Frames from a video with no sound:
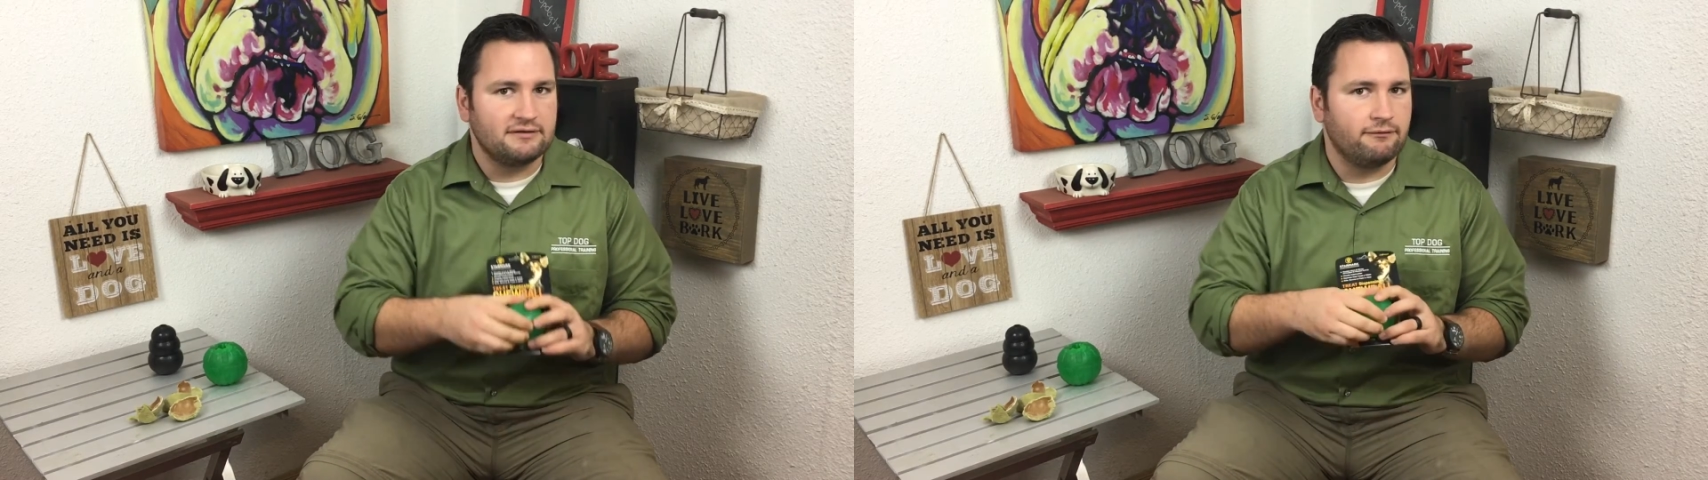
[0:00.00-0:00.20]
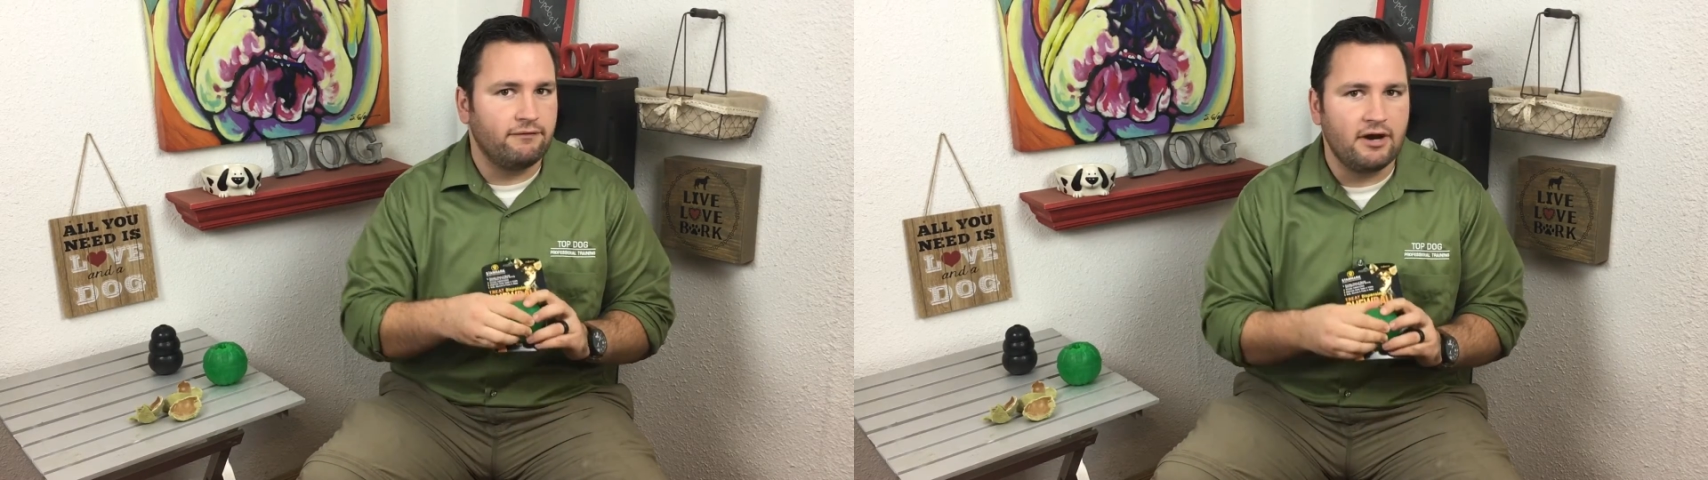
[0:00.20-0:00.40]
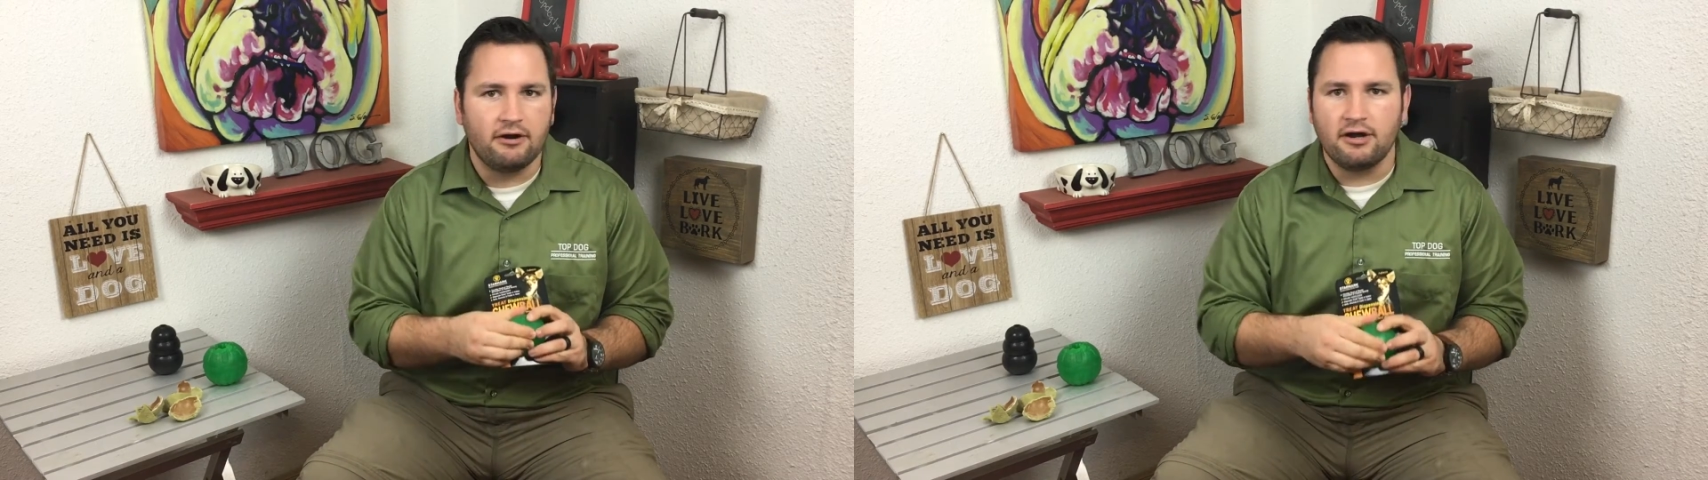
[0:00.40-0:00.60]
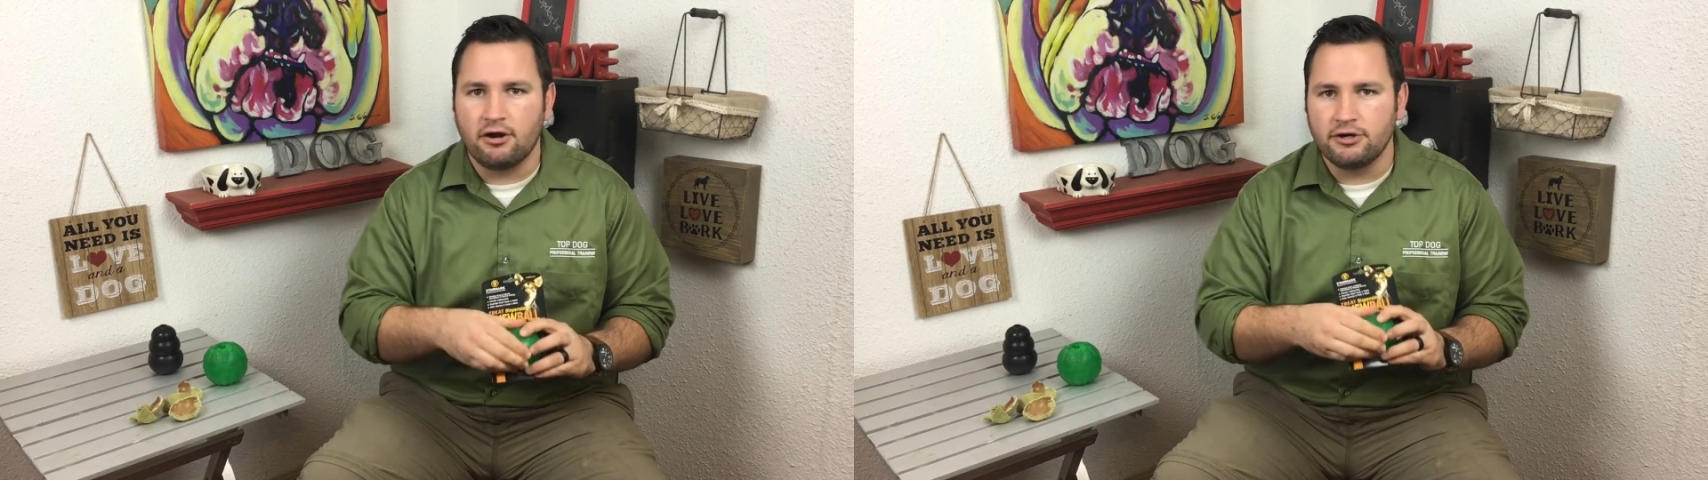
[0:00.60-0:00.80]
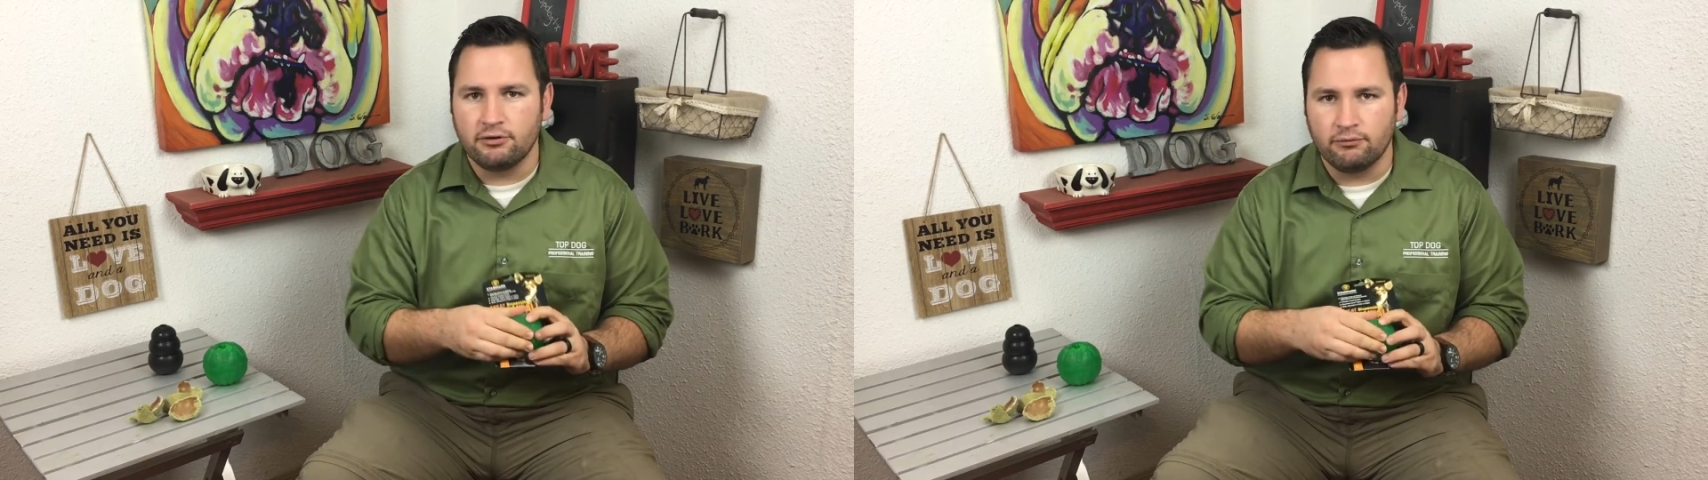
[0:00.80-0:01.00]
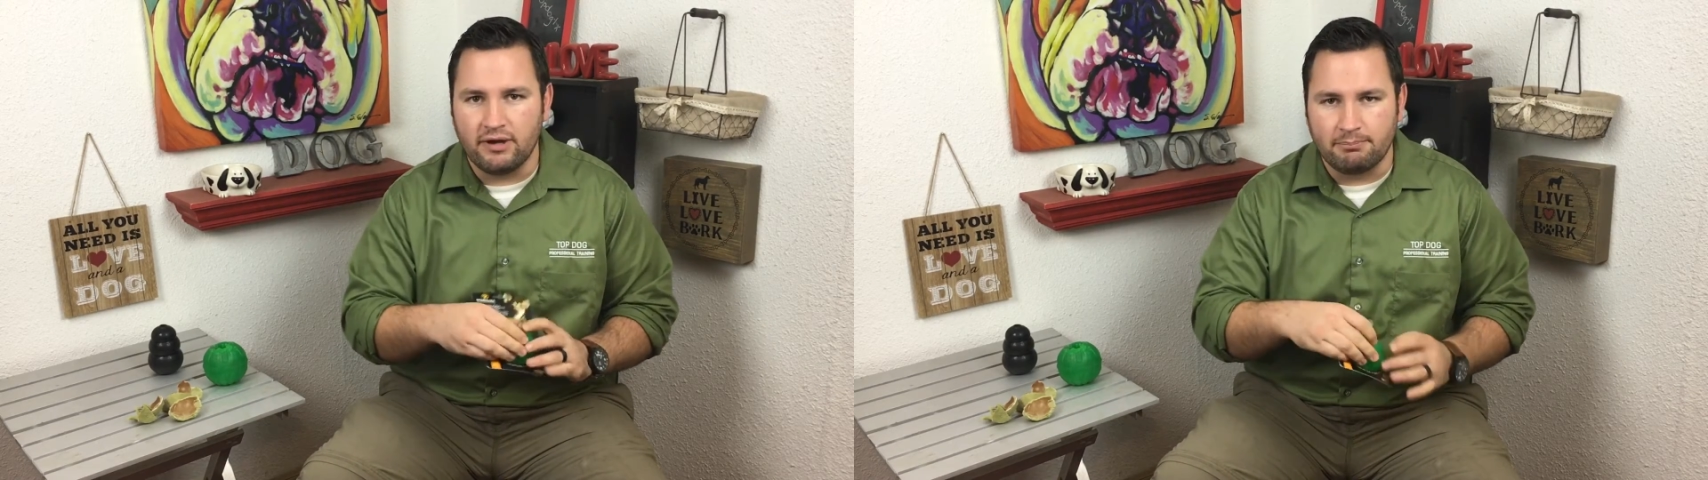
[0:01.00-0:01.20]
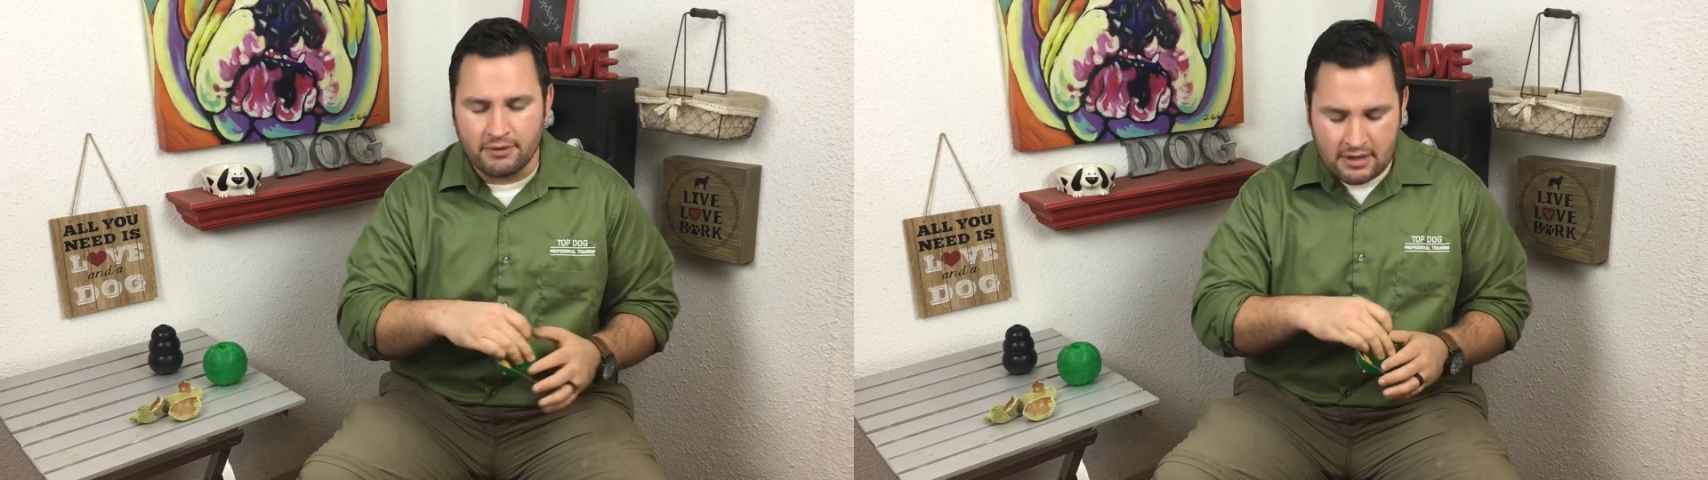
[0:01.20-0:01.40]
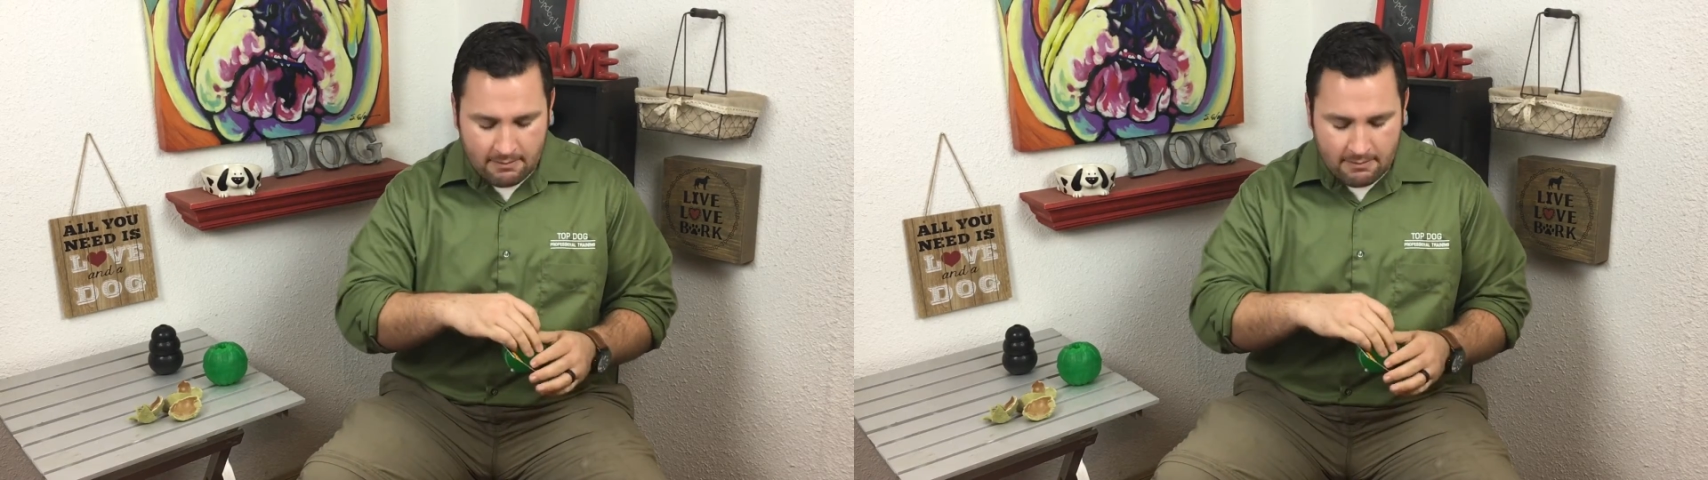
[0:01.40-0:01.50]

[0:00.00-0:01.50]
it's very hard to rip.